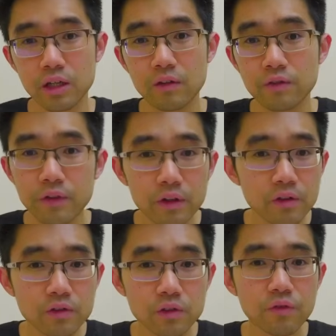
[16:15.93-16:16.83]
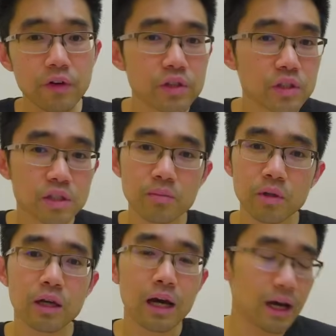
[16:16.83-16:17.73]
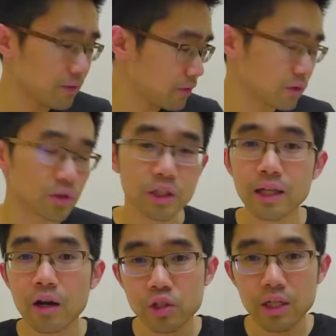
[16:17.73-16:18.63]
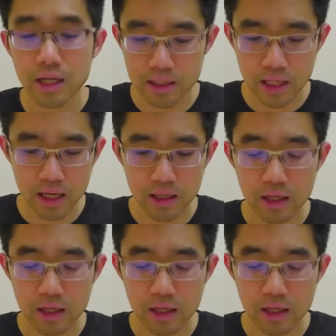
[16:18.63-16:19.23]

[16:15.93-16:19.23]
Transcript: It feels very similar, I feel, to the Nanogy 98.